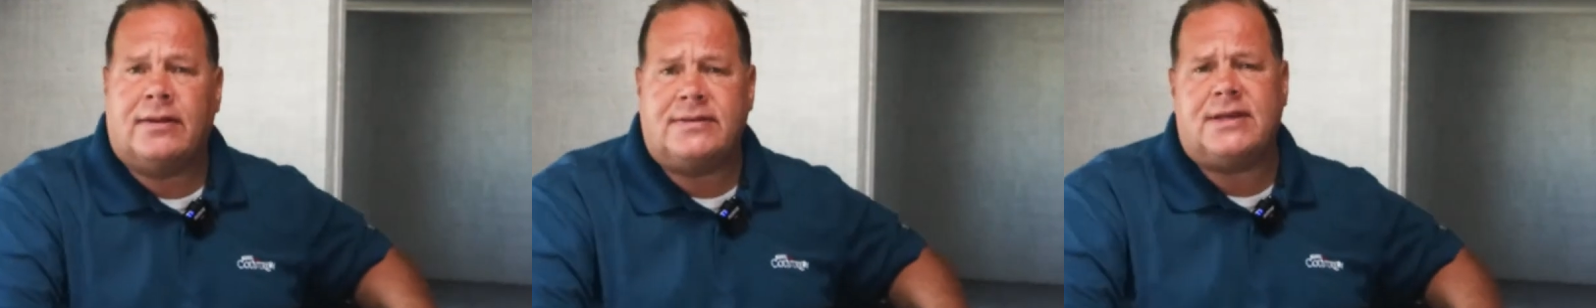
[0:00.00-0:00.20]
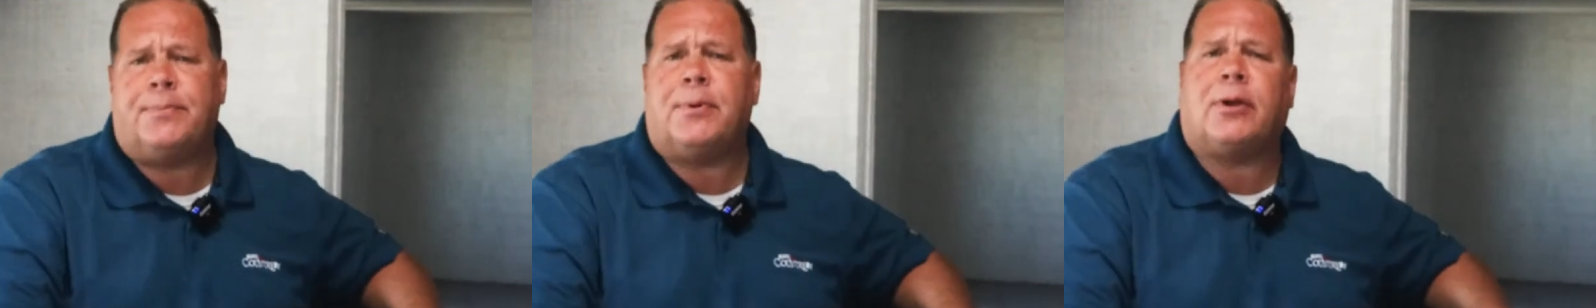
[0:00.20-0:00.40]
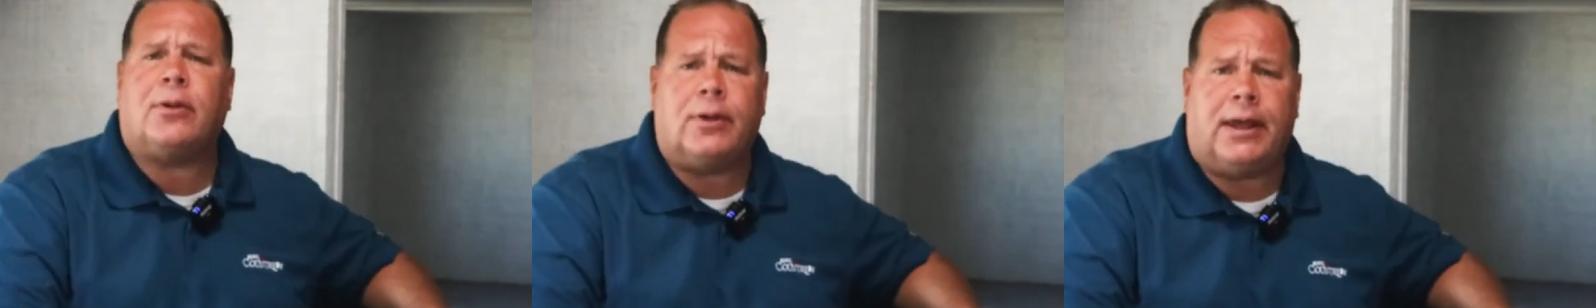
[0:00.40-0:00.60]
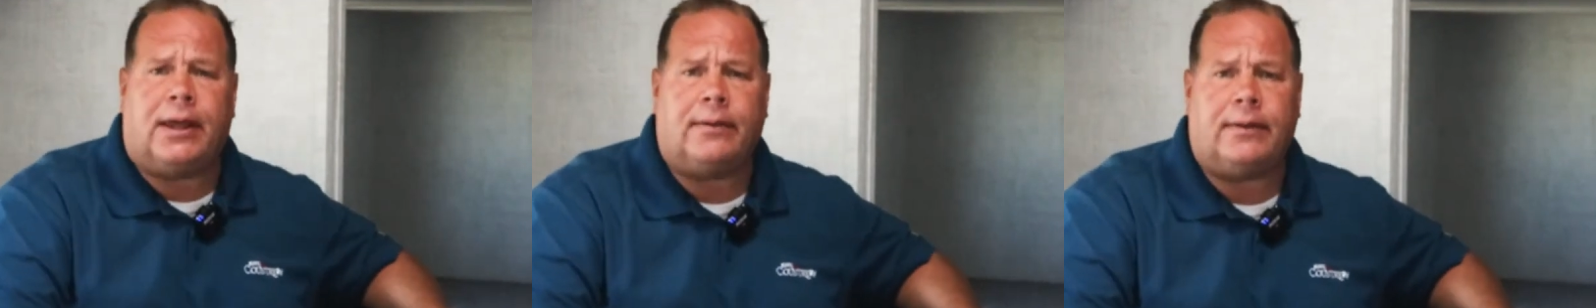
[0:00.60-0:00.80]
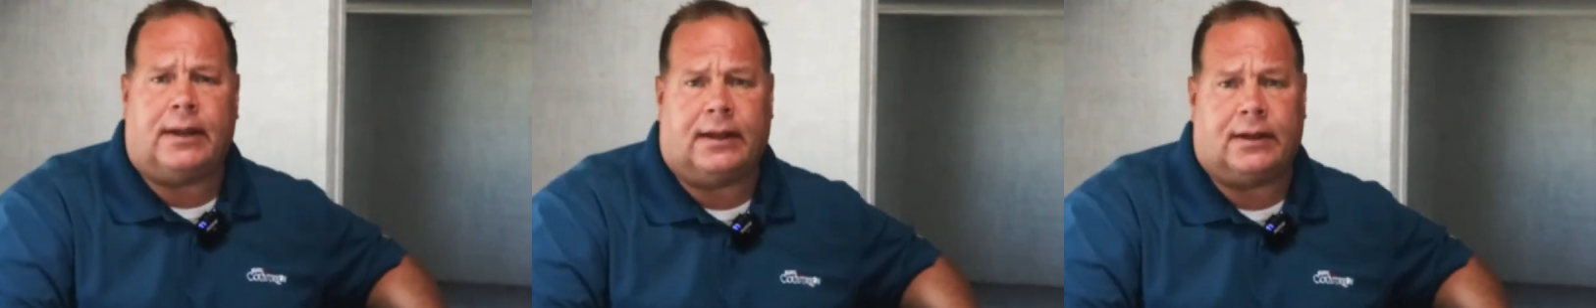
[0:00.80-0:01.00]

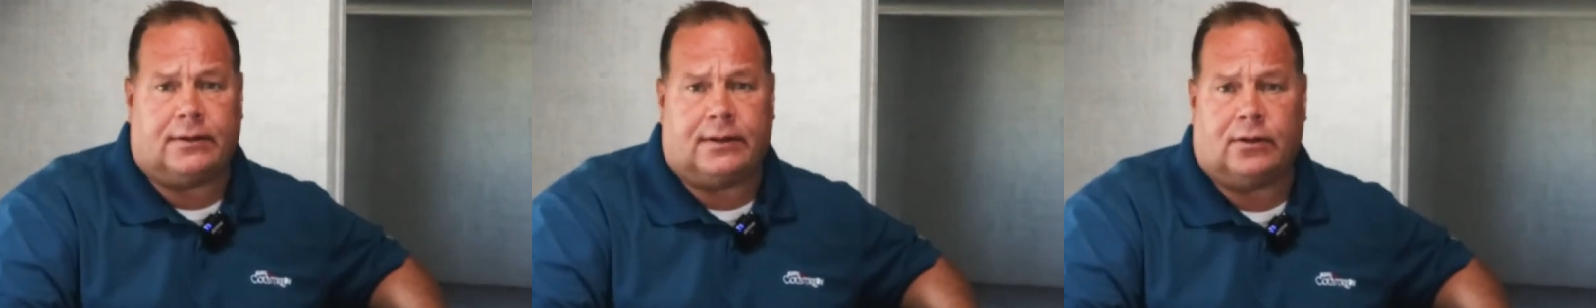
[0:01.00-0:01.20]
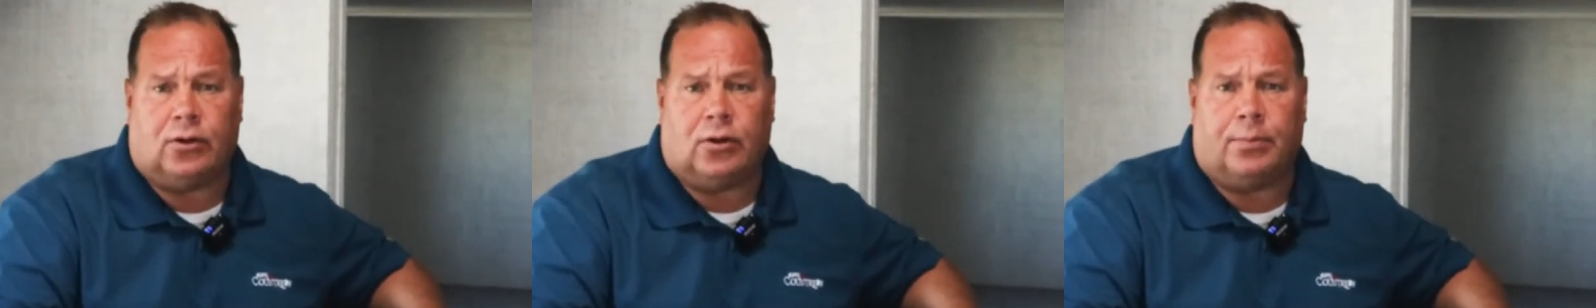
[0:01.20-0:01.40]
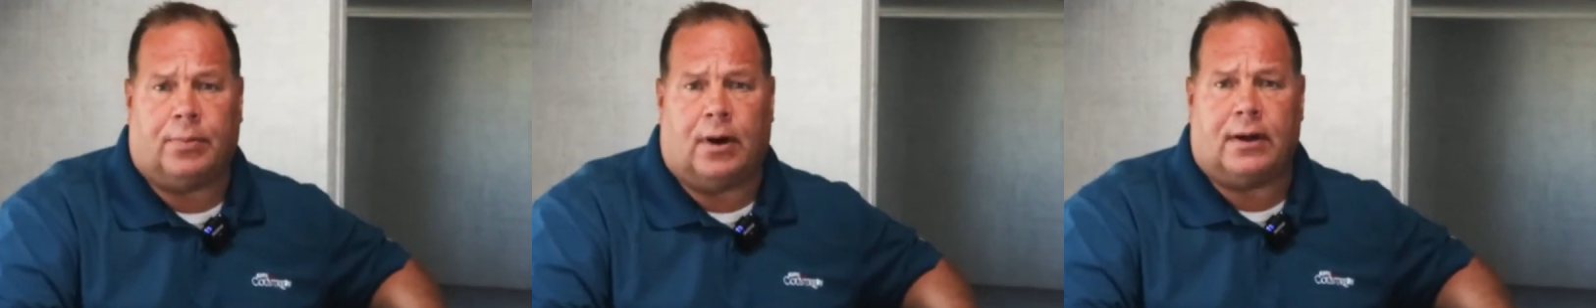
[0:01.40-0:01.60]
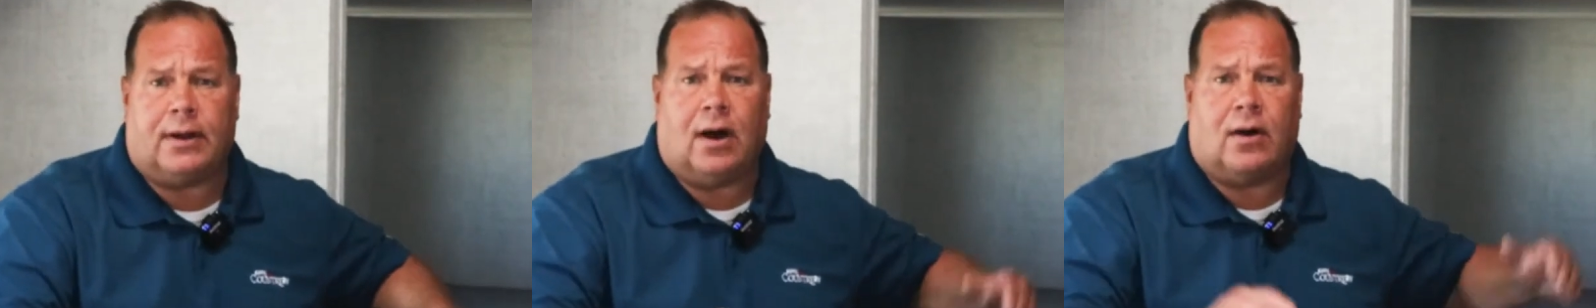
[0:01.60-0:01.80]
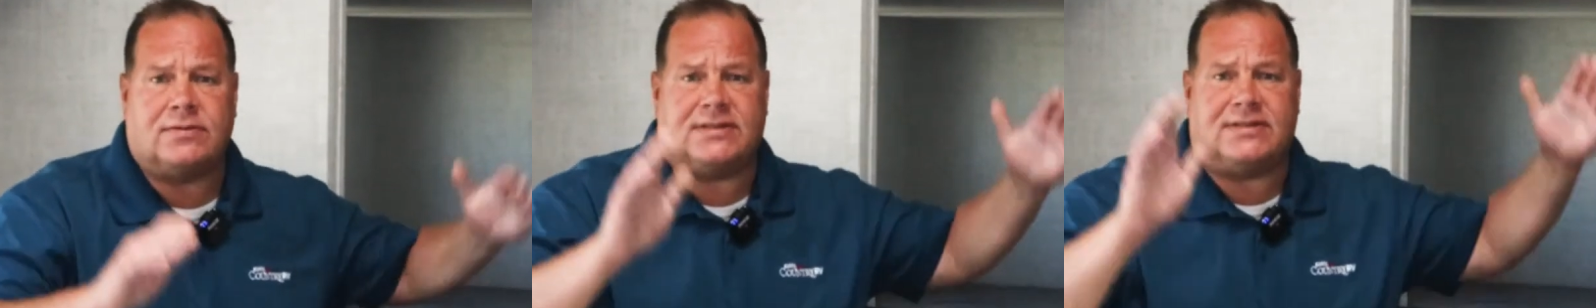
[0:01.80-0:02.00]
Typically, in the little
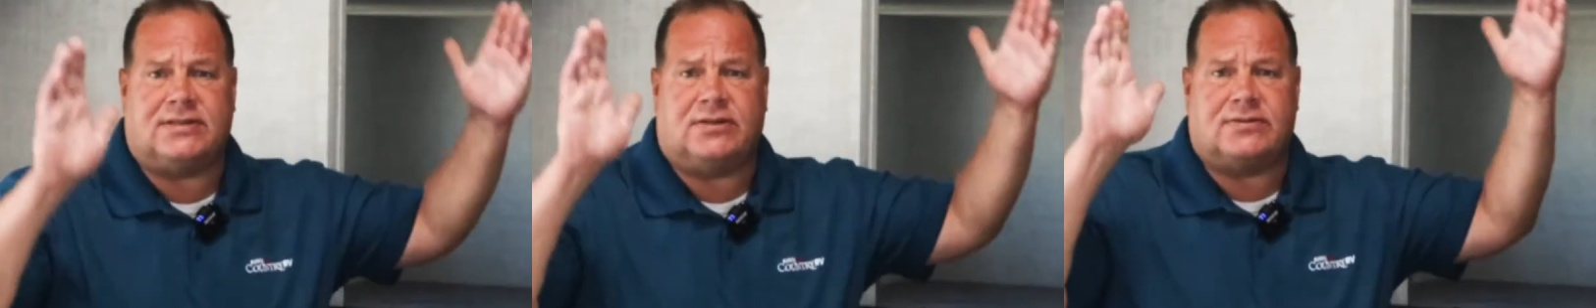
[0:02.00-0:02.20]
bunkhouses,